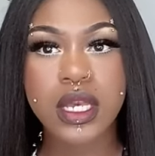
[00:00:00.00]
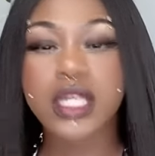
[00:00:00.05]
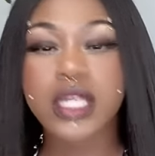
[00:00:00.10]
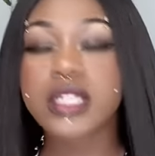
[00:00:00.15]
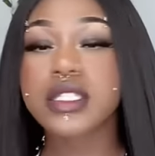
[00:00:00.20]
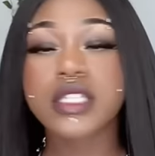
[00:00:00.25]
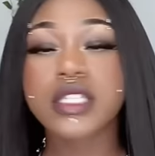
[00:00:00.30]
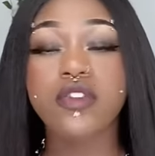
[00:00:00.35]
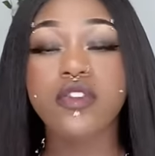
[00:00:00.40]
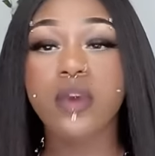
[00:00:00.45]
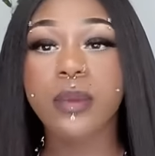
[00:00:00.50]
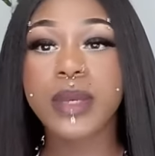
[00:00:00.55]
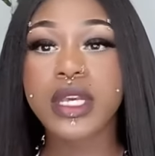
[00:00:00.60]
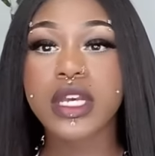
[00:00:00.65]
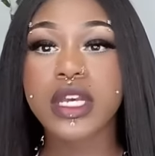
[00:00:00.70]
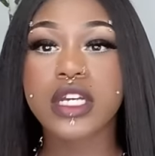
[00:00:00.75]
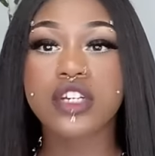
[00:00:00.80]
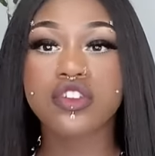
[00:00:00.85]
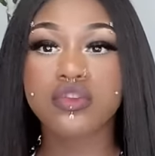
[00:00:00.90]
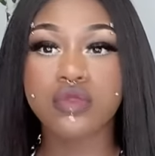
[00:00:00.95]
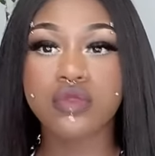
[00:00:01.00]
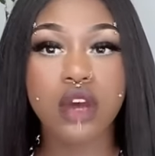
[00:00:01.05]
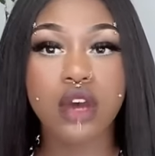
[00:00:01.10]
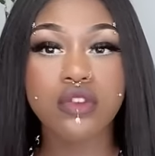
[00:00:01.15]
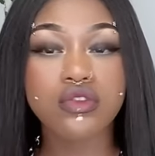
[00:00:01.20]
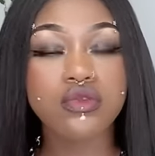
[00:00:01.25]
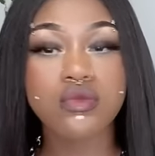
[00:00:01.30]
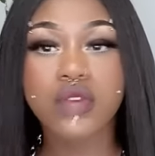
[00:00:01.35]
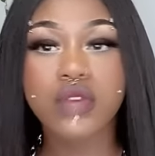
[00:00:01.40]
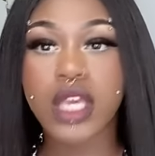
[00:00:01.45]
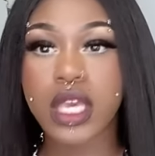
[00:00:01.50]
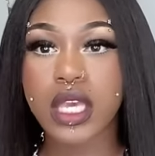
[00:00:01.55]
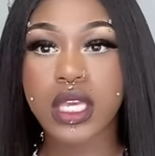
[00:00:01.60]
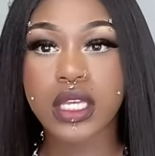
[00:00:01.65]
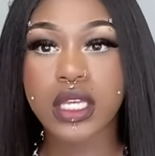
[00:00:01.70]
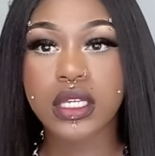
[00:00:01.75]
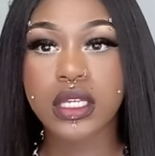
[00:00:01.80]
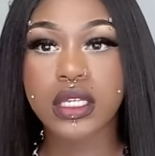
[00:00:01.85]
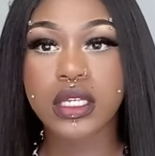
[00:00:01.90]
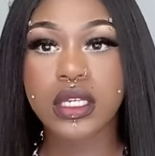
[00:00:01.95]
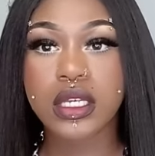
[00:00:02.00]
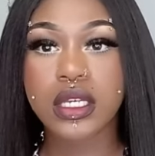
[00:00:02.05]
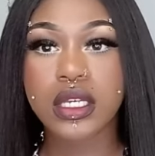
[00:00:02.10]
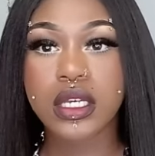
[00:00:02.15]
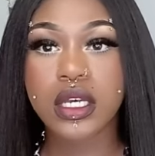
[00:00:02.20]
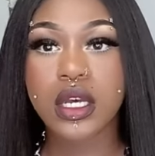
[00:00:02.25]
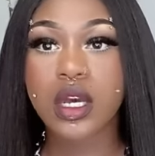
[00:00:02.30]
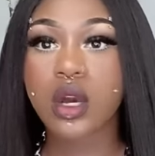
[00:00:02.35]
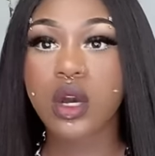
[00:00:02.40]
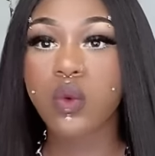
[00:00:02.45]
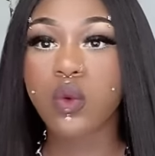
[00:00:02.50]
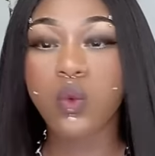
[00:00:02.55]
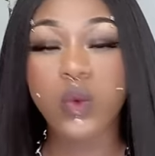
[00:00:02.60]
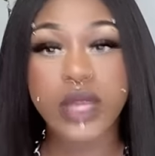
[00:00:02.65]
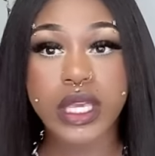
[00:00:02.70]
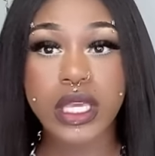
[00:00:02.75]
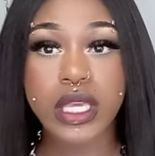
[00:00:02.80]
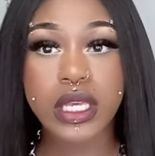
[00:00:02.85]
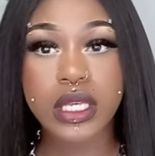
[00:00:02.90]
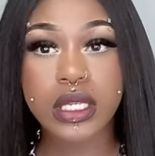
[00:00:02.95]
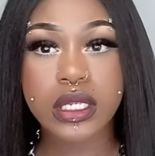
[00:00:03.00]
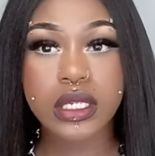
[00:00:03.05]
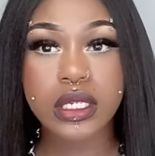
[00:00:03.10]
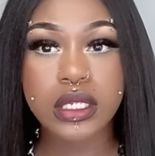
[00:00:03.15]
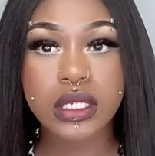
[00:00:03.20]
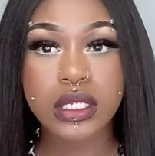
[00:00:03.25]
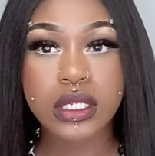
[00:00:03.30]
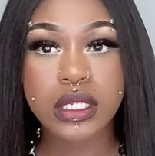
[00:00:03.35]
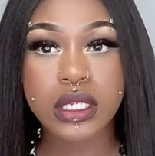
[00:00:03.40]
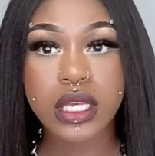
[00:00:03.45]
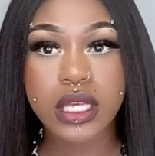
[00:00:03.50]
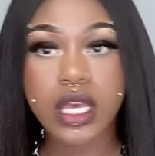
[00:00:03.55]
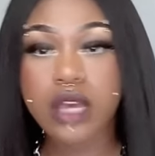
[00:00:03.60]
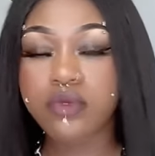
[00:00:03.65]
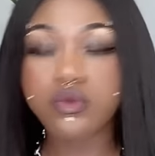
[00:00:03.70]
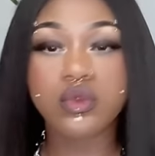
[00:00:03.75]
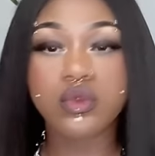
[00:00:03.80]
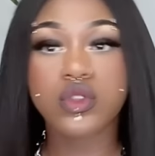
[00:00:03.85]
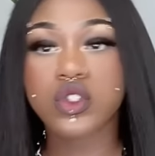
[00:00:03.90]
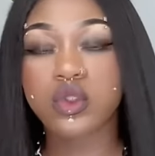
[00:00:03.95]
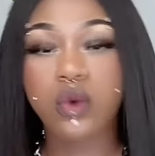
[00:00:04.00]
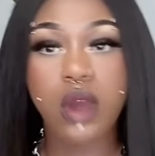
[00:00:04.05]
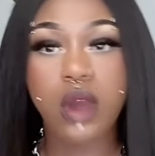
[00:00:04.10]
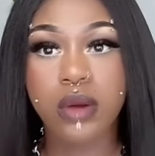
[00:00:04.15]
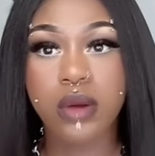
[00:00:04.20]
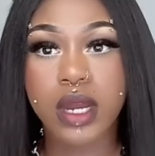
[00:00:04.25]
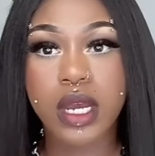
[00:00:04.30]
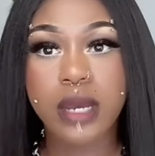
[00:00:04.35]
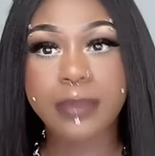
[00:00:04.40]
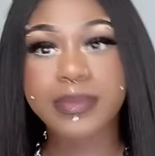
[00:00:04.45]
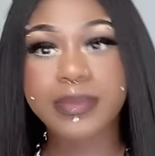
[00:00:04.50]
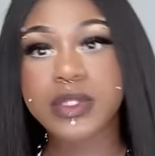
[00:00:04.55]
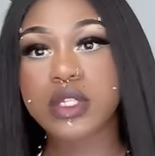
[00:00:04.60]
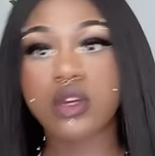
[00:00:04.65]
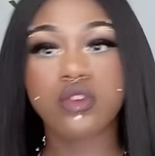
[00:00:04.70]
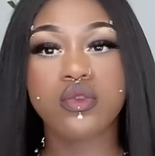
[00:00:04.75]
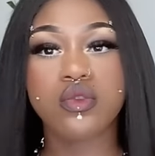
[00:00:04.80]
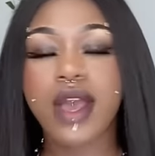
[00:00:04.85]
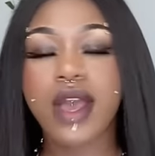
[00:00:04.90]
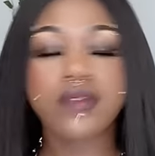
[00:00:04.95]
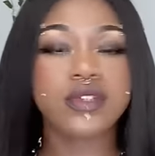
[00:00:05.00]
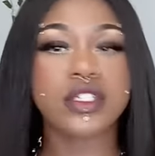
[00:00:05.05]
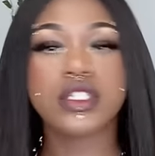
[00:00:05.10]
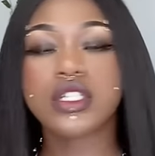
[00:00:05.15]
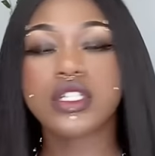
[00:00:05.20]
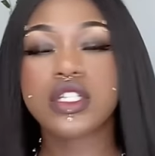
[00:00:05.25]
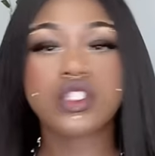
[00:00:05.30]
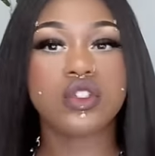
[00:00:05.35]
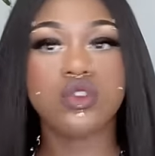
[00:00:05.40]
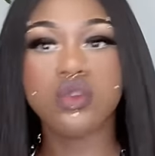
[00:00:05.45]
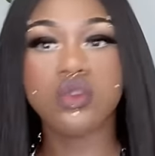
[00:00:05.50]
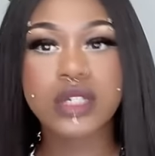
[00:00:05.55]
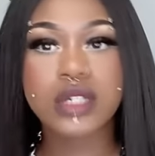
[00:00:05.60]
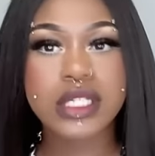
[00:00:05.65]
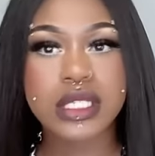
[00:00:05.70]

It's given because you know you can't win if you square up, so you have to just do the